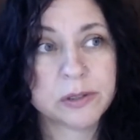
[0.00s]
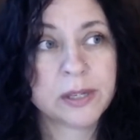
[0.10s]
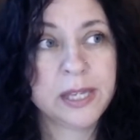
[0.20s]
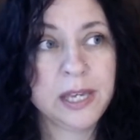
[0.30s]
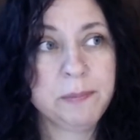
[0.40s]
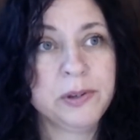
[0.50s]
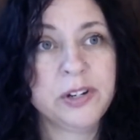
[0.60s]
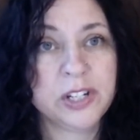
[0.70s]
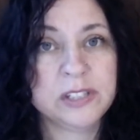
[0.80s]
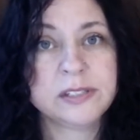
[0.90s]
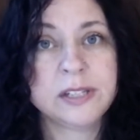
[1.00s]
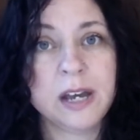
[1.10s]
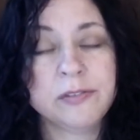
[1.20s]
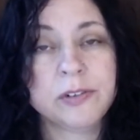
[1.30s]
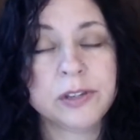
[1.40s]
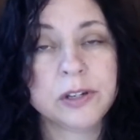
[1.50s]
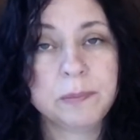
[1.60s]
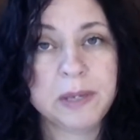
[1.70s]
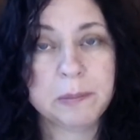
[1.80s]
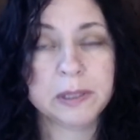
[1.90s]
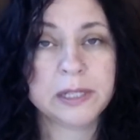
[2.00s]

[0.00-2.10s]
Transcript: So keep your good stuff for the good people